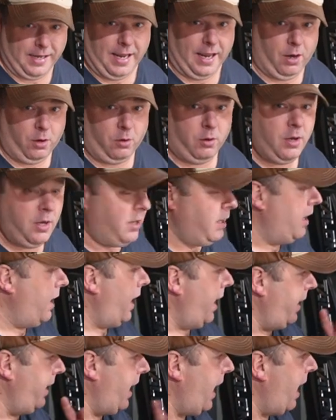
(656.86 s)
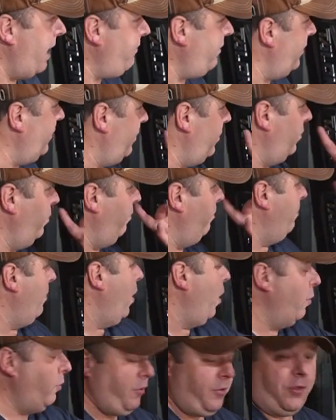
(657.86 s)
now and have it do
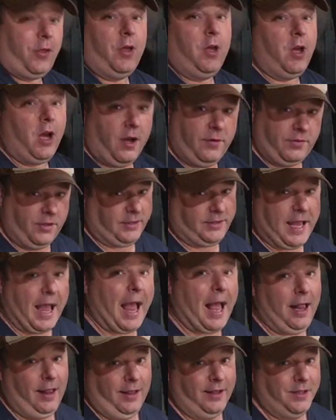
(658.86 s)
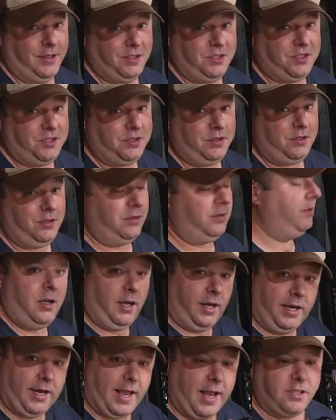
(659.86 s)
both of the talons.
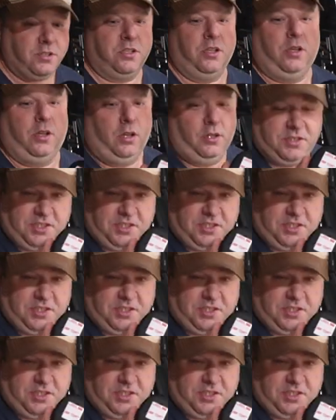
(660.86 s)
And it has a little